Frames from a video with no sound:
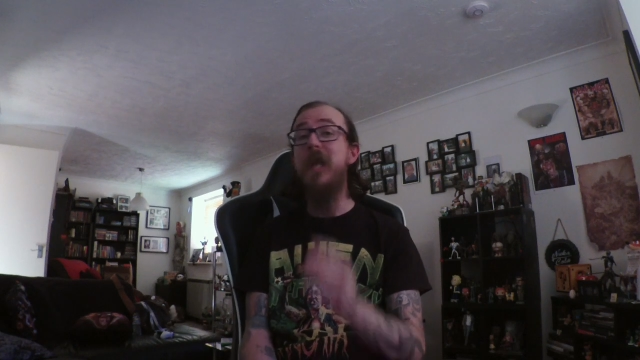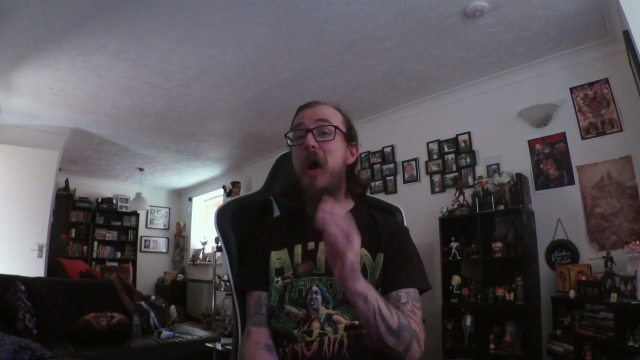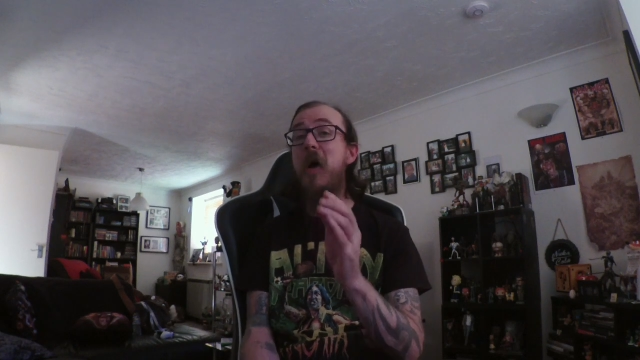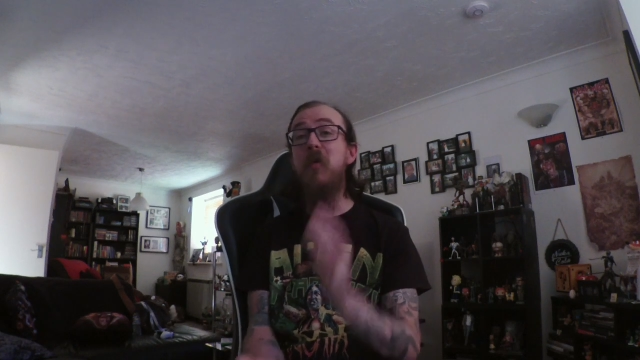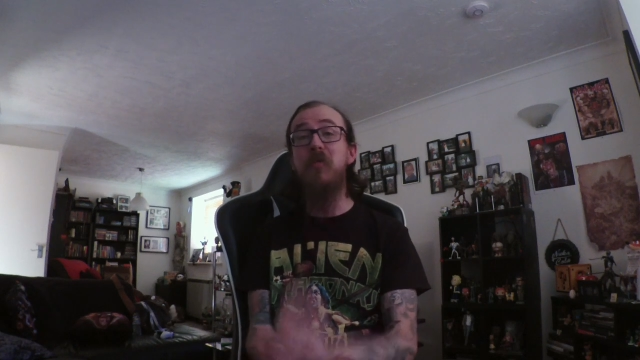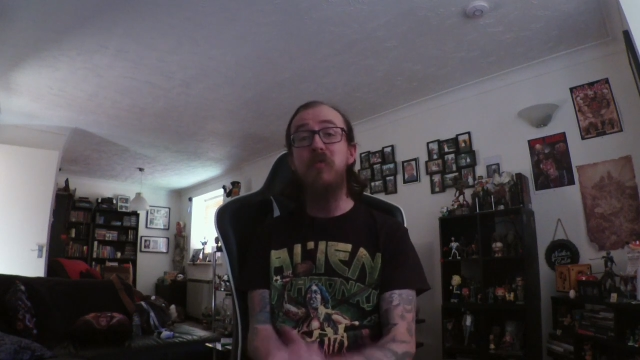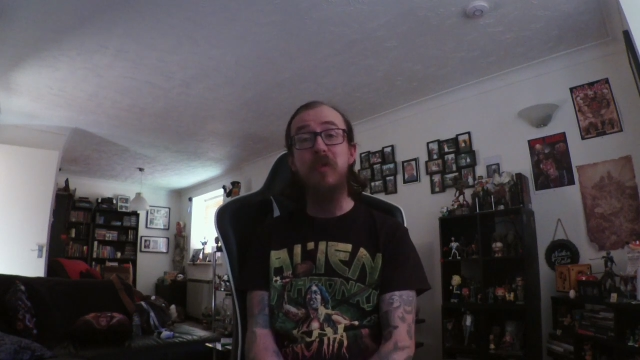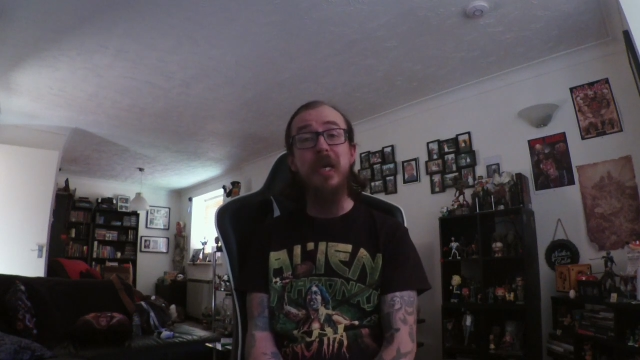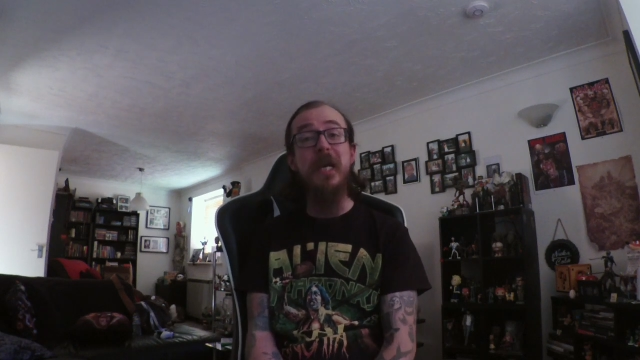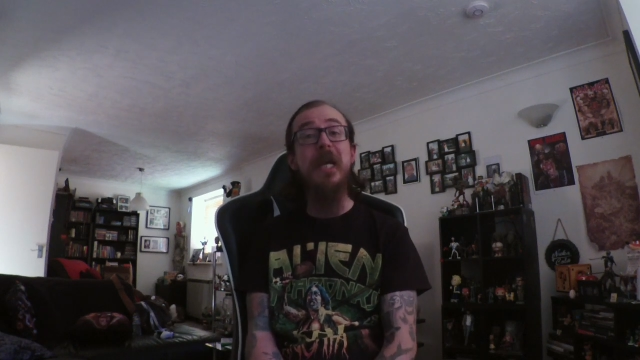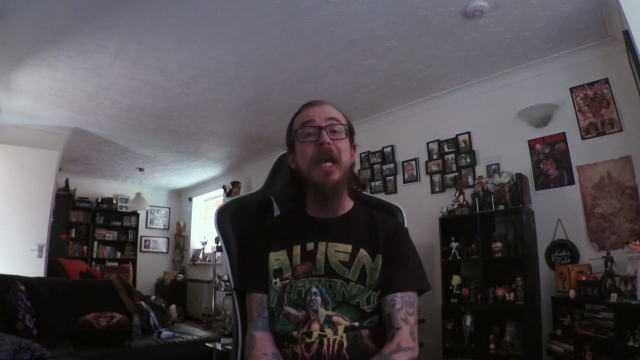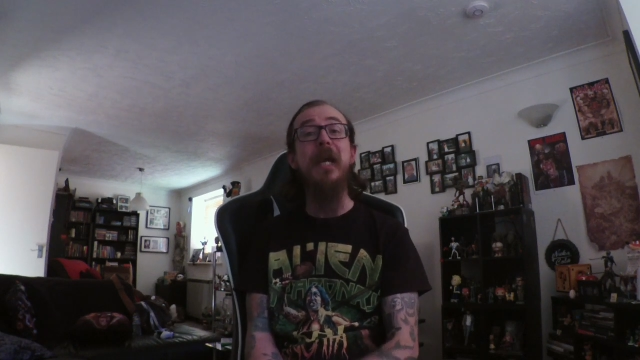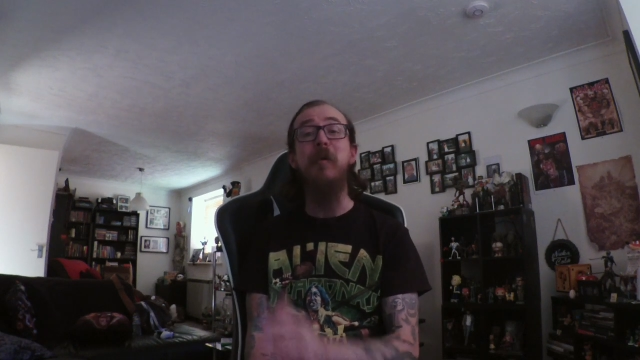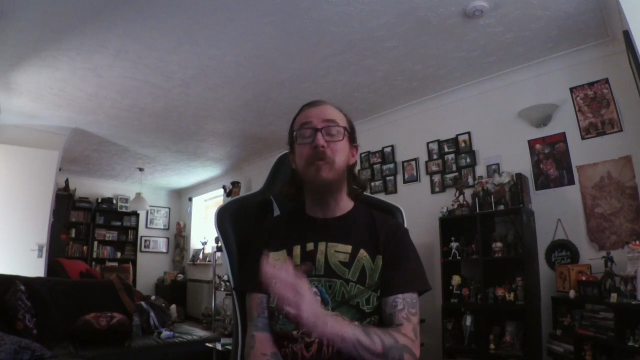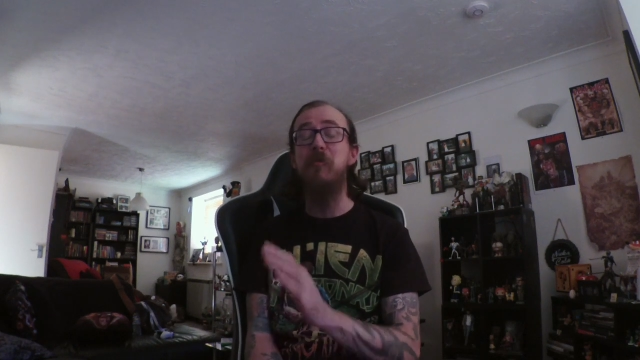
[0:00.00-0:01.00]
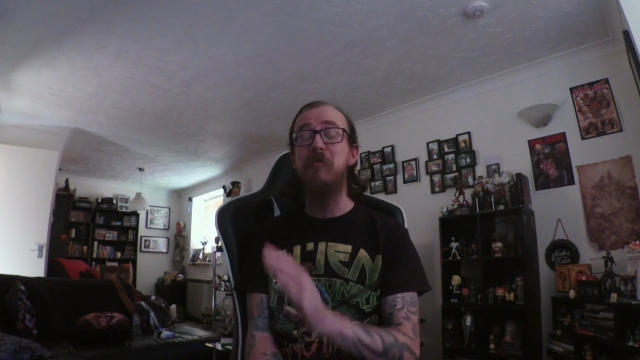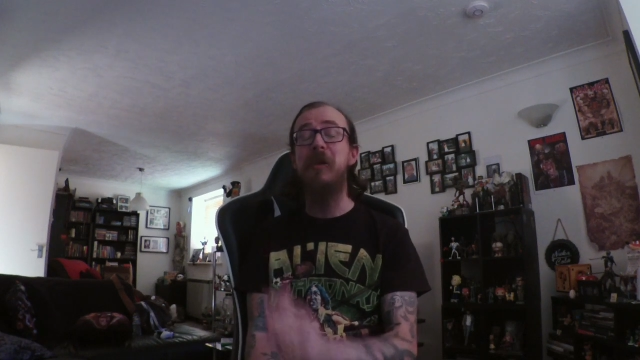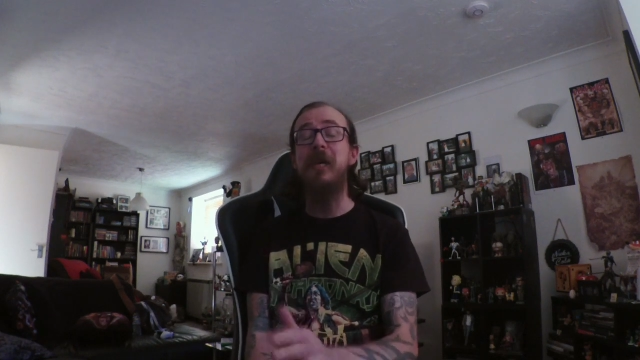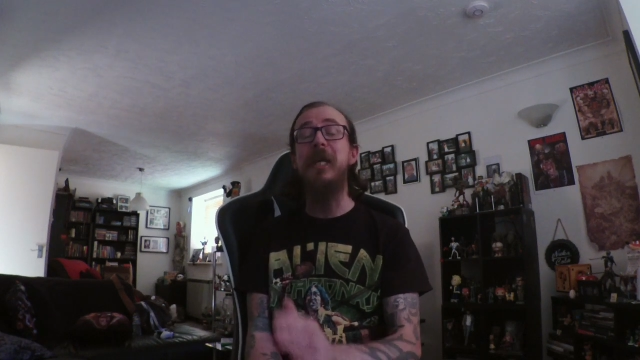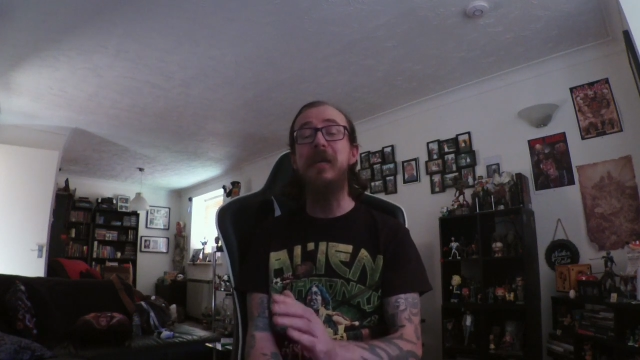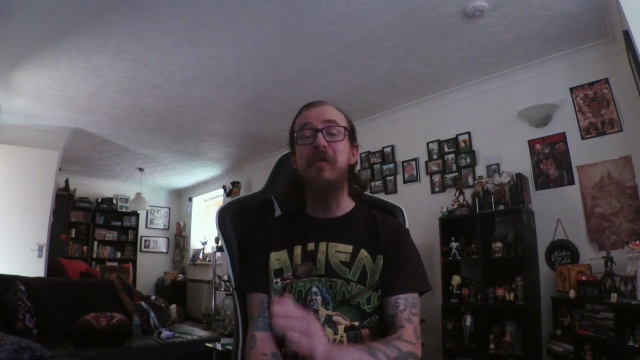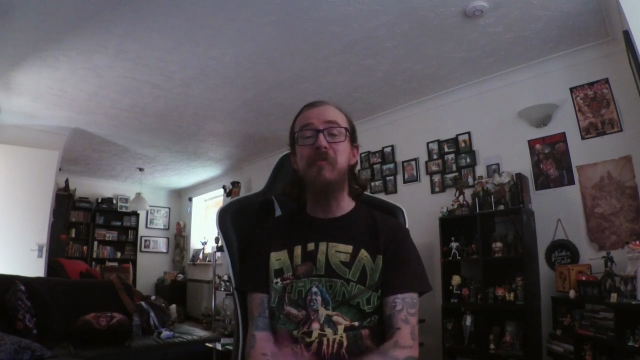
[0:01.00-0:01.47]
No, really,
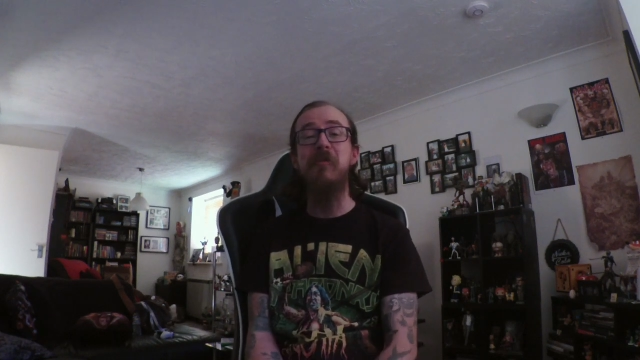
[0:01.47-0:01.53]
really,